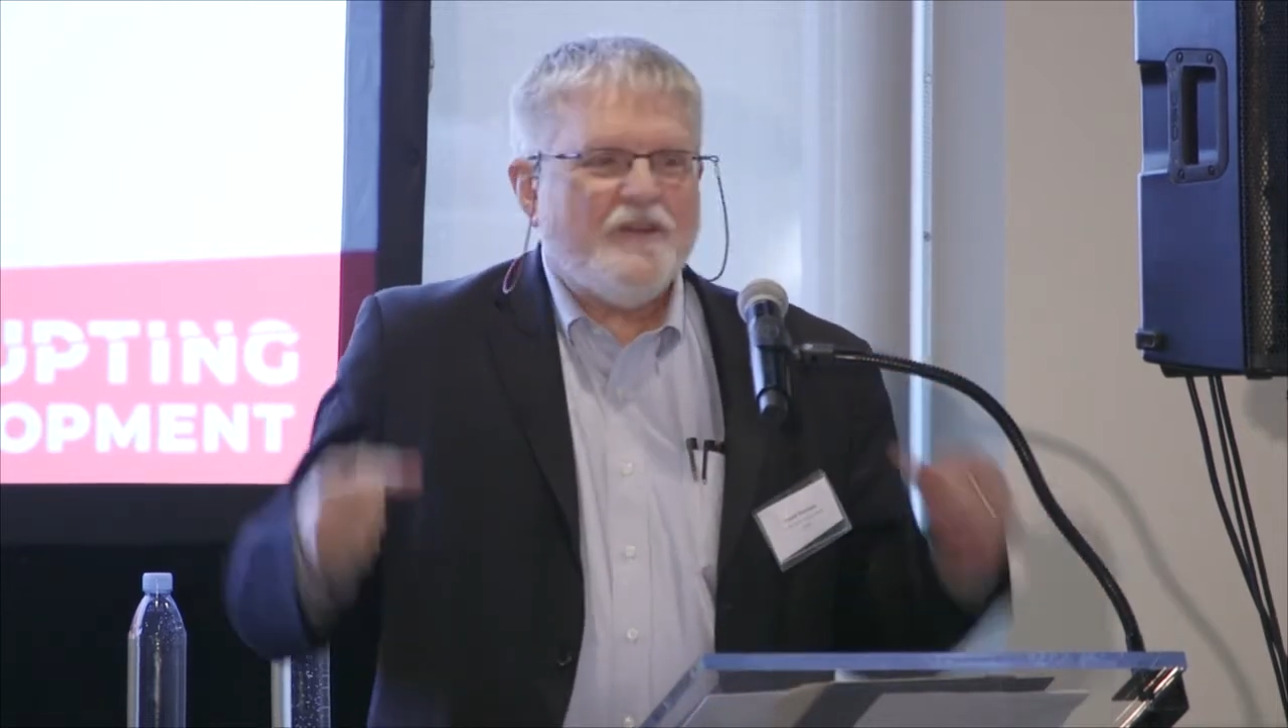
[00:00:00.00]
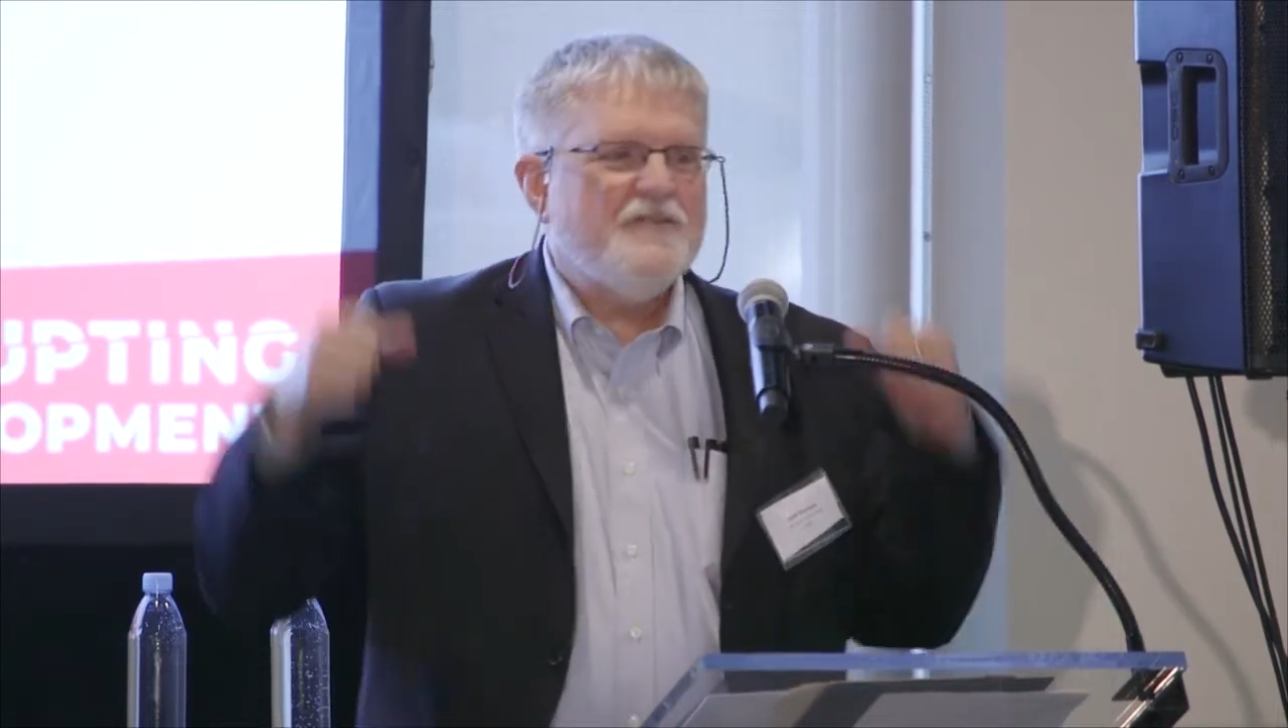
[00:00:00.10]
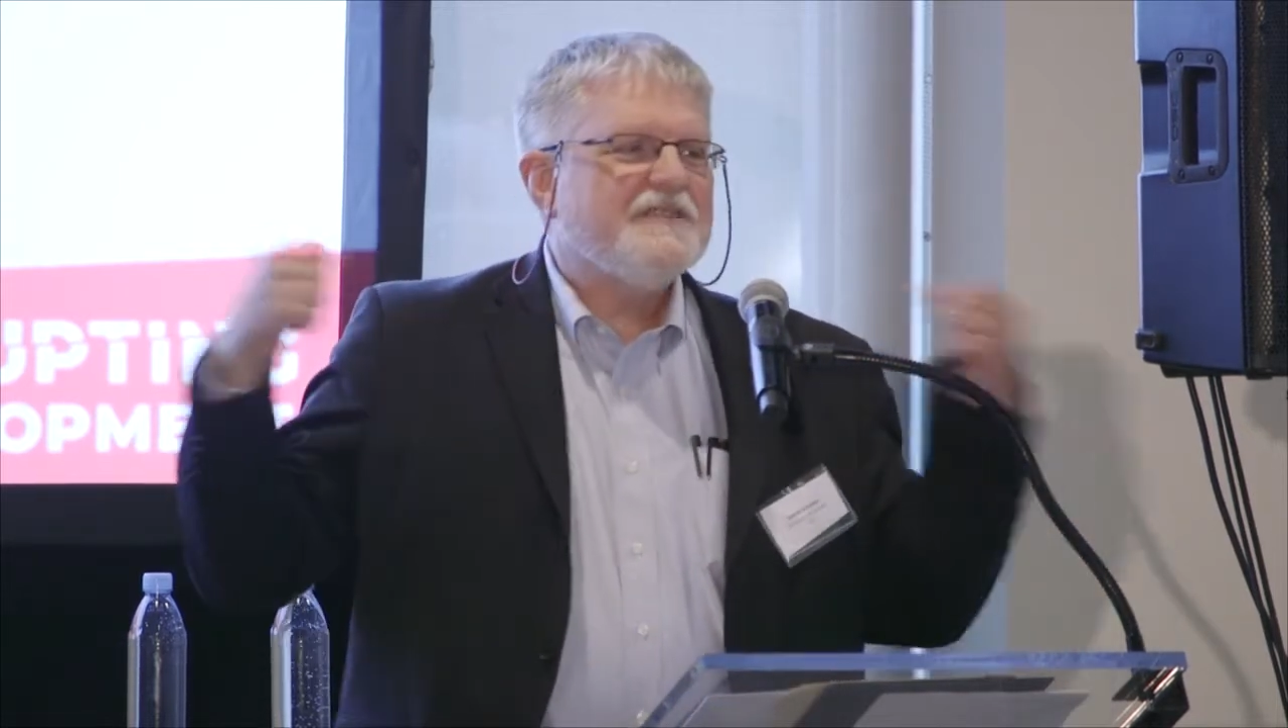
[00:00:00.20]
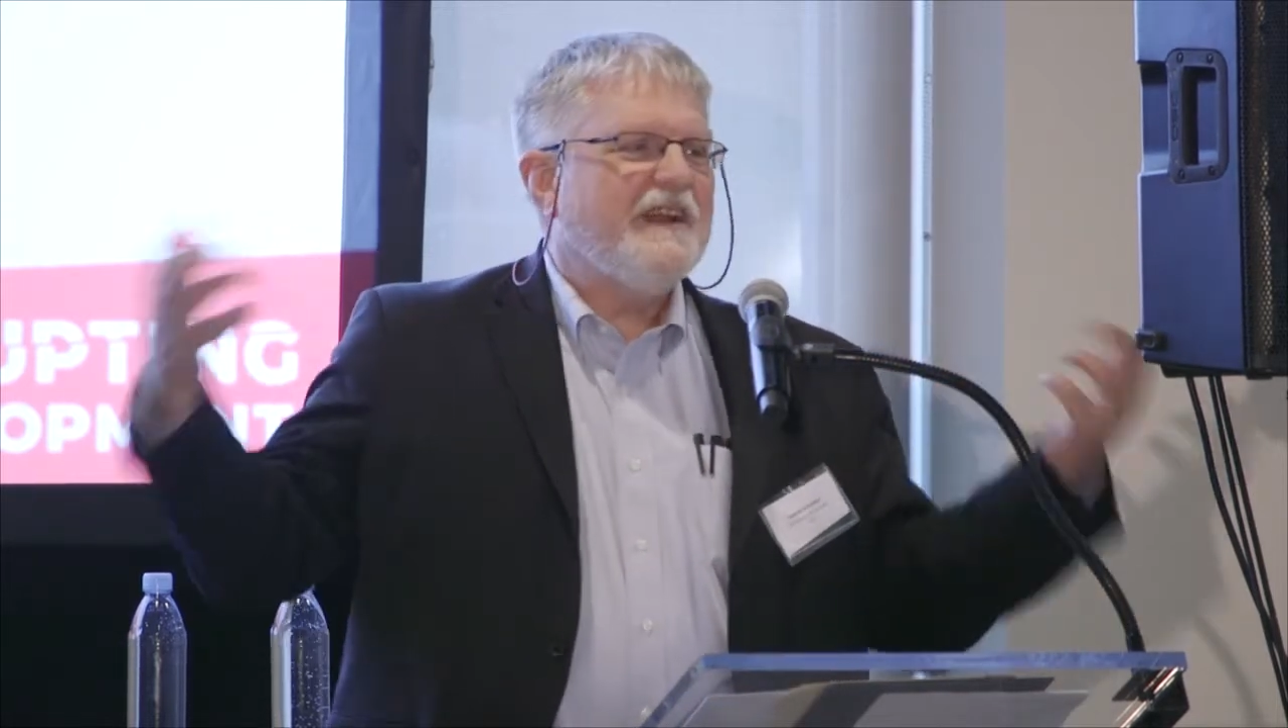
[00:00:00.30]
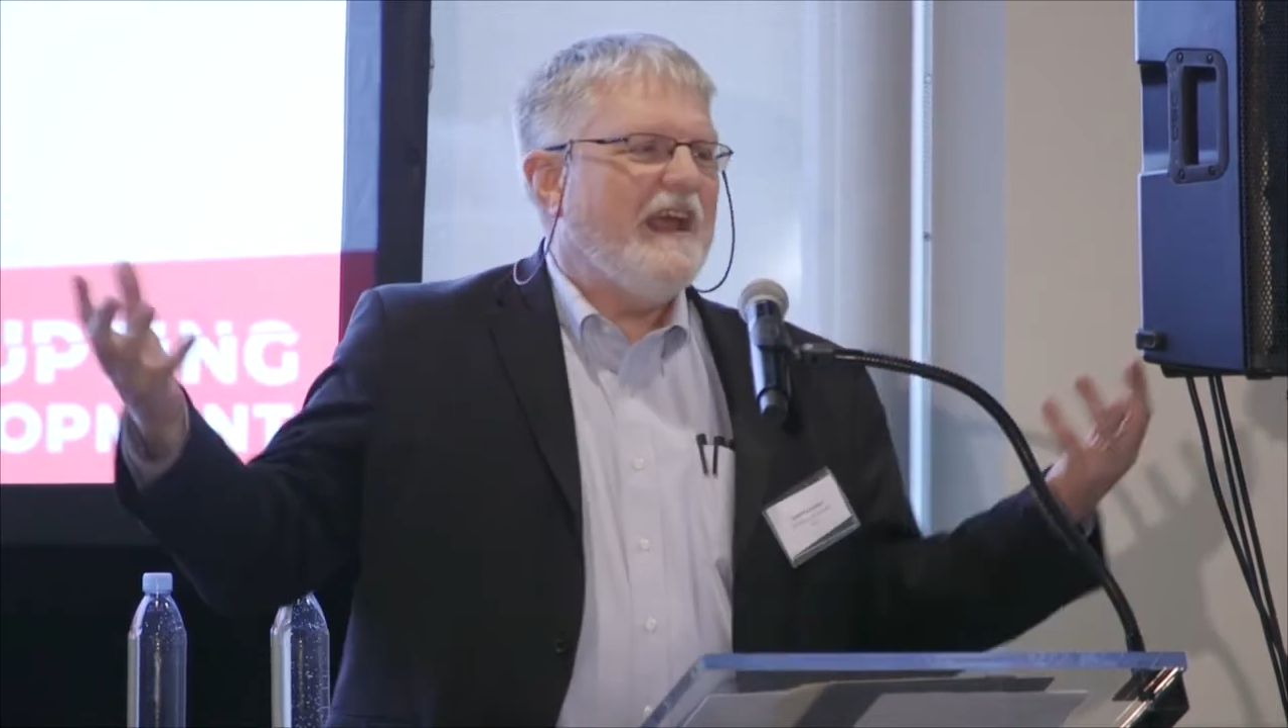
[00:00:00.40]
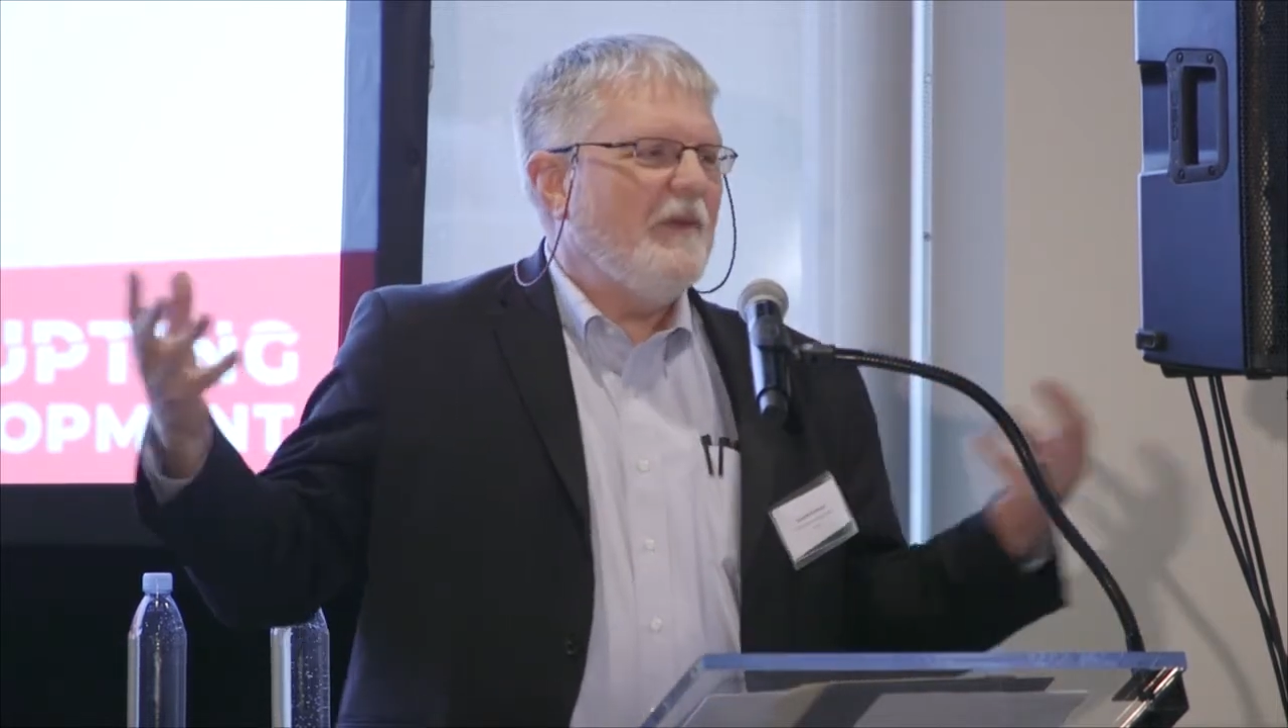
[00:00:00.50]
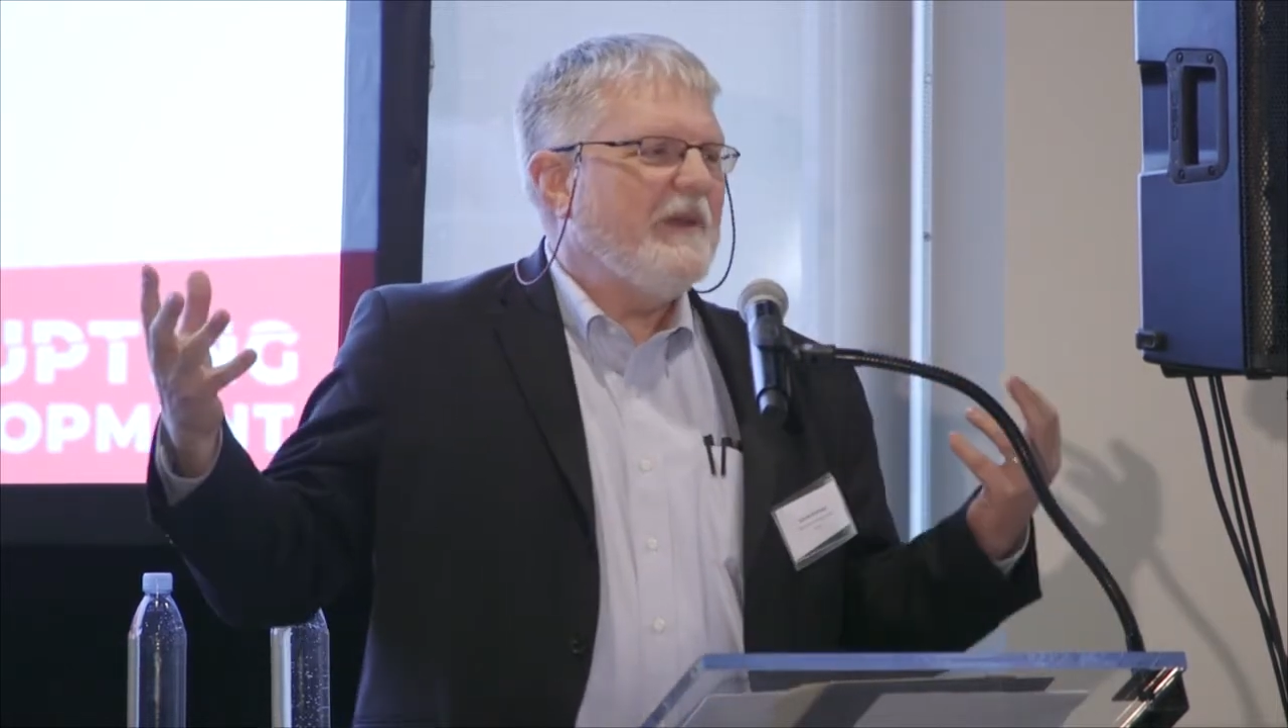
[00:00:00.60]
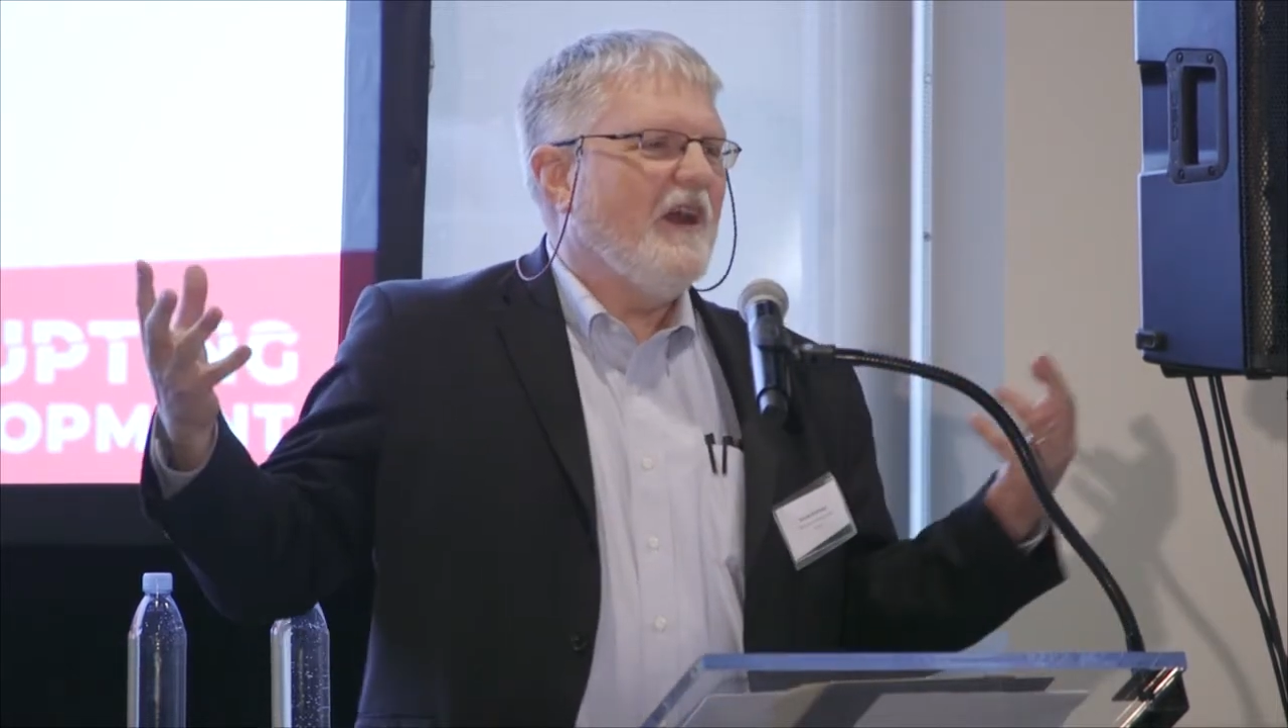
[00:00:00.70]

Who's going to help me